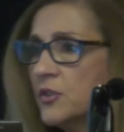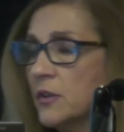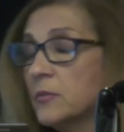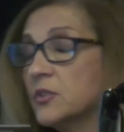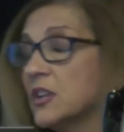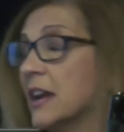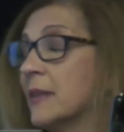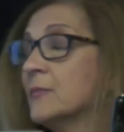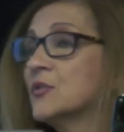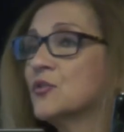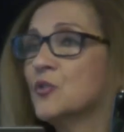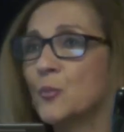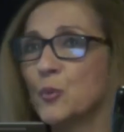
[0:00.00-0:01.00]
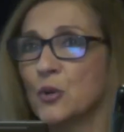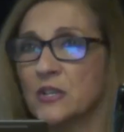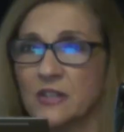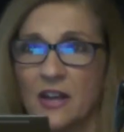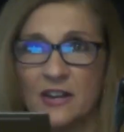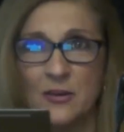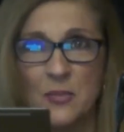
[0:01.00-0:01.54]
which I am super
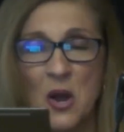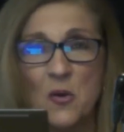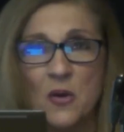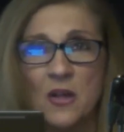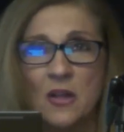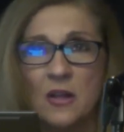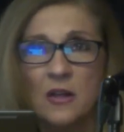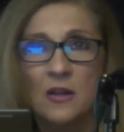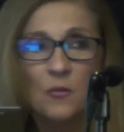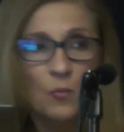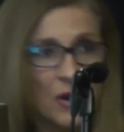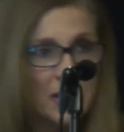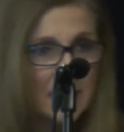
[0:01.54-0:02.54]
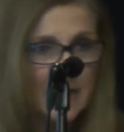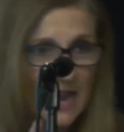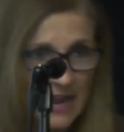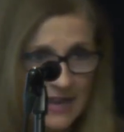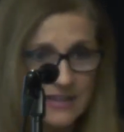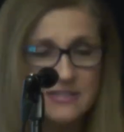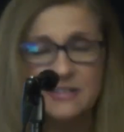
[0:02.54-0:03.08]
excited about, 1 in
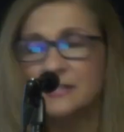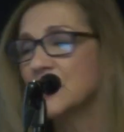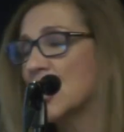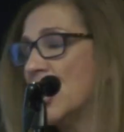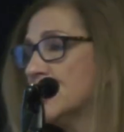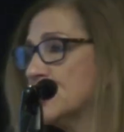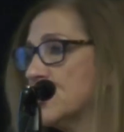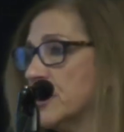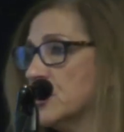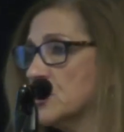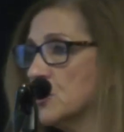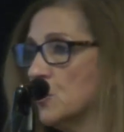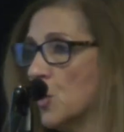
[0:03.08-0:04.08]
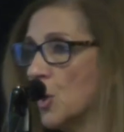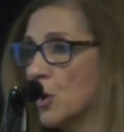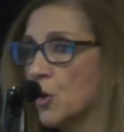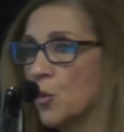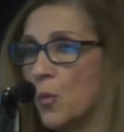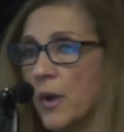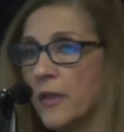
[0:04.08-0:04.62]
8 in the country, to work with